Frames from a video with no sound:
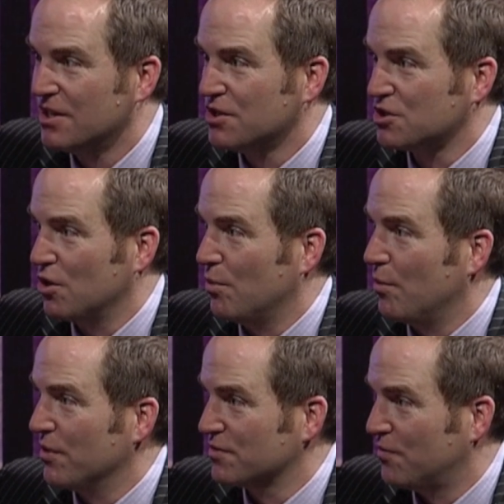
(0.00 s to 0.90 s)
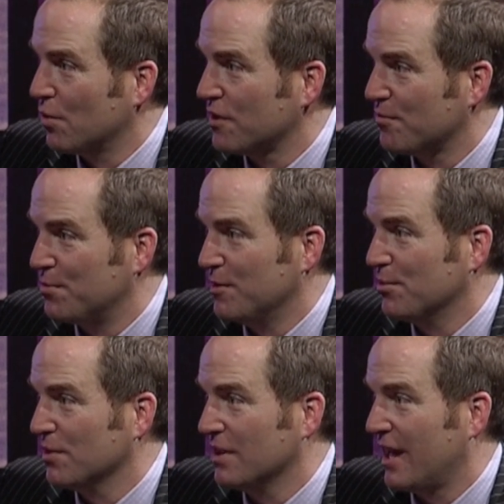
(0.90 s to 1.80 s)
So when there's 4 different
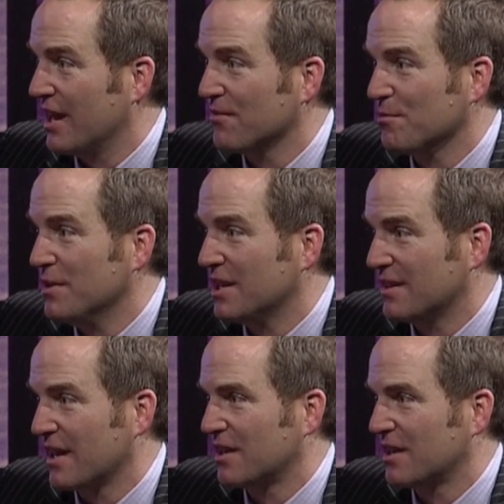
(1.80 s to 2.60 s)
people at every meeting that